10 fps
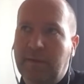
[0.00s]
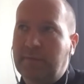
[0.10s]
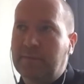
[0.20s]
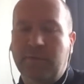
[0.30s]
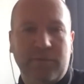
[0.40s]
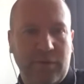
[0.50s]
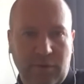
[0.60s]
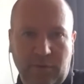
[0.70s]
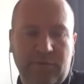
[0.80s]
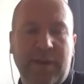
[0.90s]
talk to the
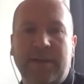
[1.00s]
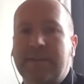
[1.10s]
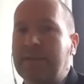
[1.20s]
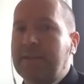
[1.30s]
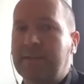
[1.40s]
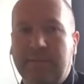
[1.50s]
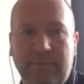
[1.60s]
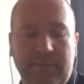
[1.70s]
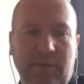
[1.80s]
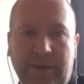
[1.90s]
contractors and
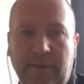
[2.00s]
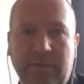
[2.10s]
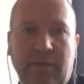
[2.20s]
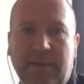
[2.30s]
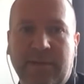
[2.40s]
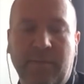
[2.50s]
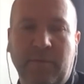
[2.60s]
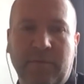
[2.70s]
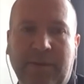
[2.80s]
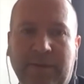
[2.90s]
sign those guys up onto
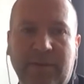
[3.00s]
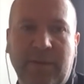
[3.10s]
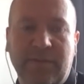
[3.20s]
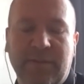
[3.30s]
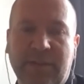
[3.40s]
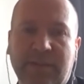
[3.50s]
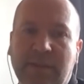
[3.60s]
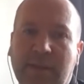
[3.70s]
our services.